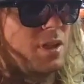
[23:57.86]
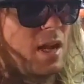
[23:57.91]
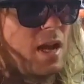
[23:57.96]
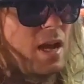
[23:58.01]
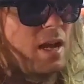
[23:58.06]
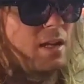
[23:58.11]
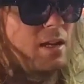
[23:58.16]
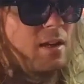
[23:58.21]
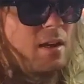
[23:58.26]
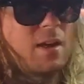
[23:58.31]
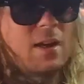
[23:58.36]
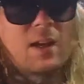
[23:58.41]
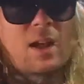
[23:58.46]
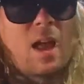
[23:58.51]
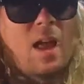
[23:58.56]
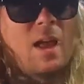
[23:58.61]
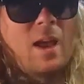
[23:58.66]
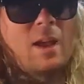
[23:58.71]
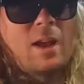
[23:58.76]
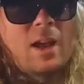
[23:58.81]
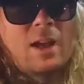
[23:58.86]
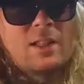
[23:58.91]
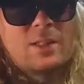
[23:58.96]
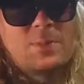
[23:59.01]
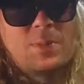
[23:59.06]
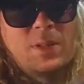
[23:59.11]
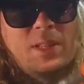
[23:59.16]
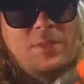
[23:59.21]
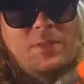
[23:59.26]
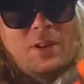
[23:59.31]
stock,
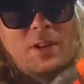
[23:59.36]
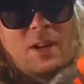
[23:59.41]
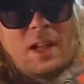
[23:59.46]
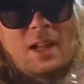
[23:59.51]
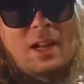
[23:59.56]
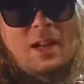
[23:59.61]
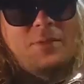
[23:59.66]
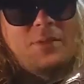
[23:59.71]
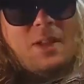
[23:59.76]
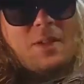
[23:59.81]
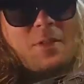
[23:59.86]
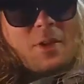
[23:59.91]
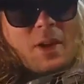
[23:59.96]
because believe it or not, I've